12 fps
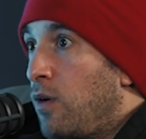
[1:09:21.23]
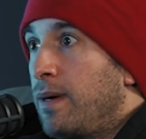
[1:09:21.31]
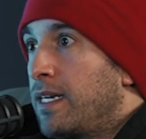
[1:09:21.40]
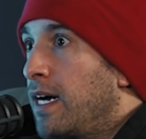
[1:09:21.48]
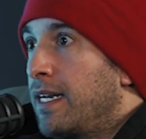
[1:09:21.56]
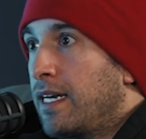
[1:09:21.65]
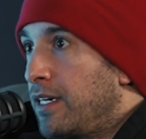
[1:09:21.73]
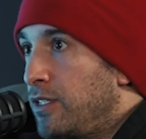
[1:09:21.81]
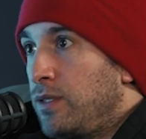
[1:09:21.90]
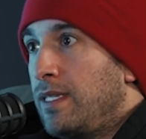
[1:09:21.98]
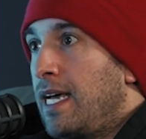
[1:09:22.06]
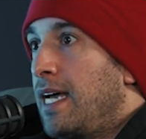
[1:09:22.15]
oh my God, I got to
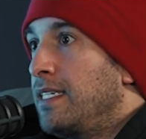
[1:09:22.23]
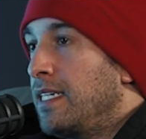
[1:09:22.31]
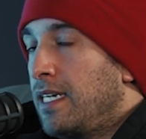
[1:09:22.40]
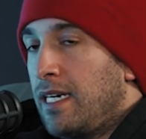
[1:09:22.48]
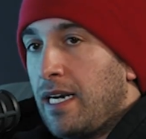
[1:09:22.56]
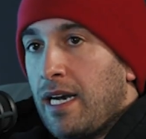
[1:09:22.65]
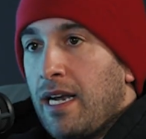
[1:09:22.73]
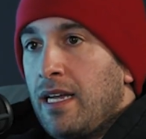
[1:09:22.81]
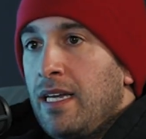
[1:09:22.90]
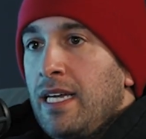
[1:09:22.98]
do that, da, da, da, da.